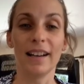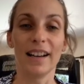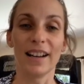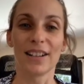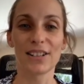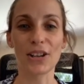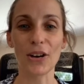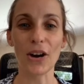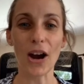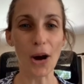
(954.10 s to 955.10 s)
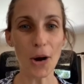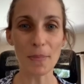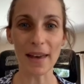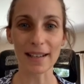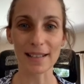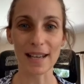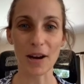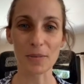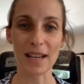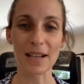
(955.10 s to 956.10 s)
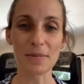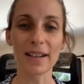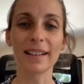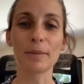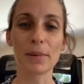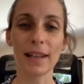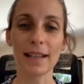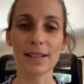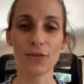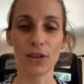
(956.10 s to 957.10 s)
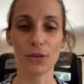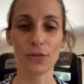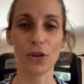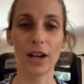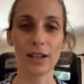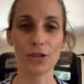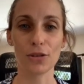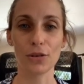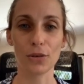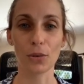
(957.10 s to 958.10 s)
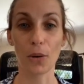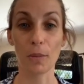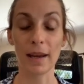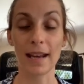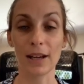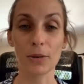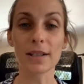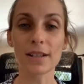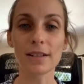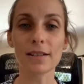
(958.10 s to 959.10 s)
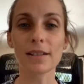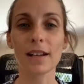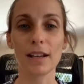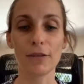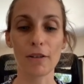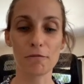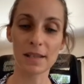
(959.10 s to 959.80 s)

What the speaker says: So I hope that has helped anyone. Please feel free to throw me any questions if I've missed